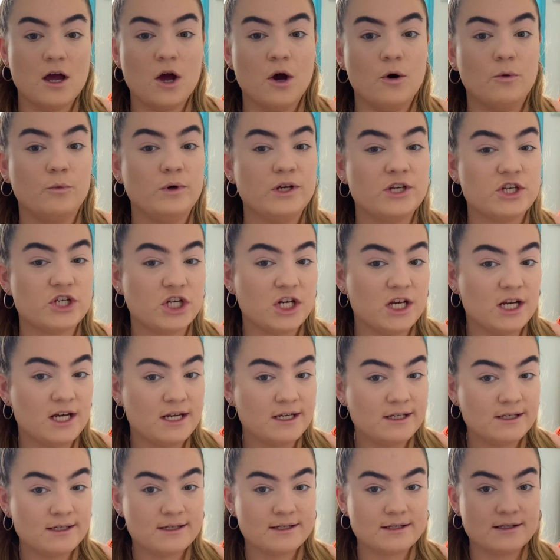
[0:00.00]
which
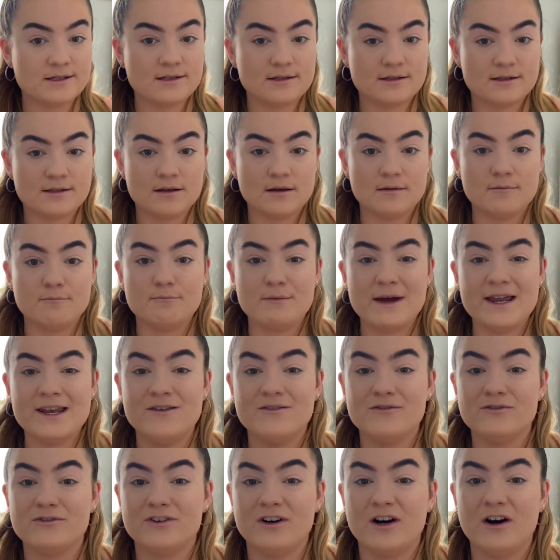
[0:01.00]
is meant
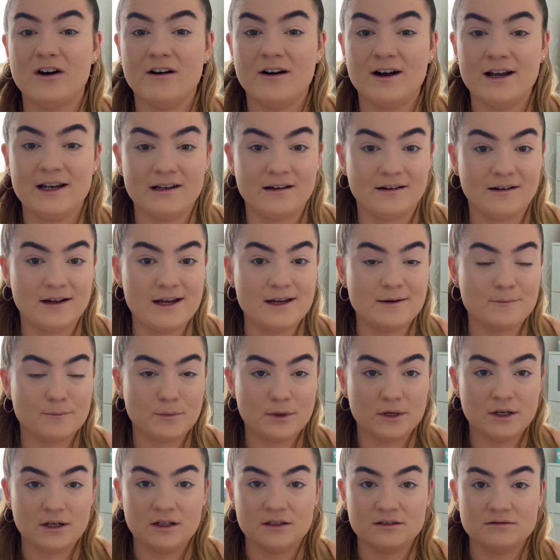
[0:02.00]
for highlight,
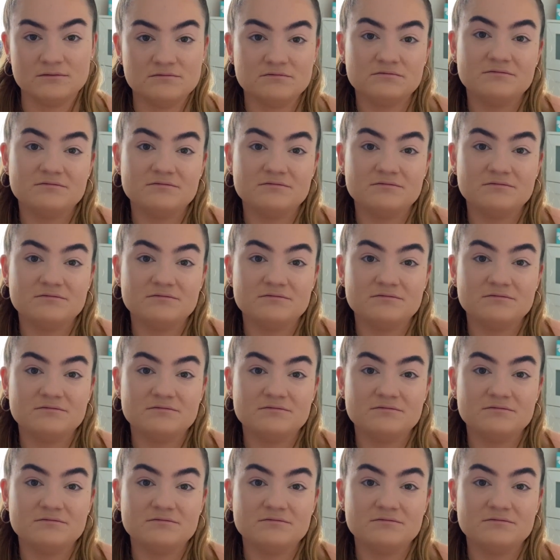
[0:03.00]
but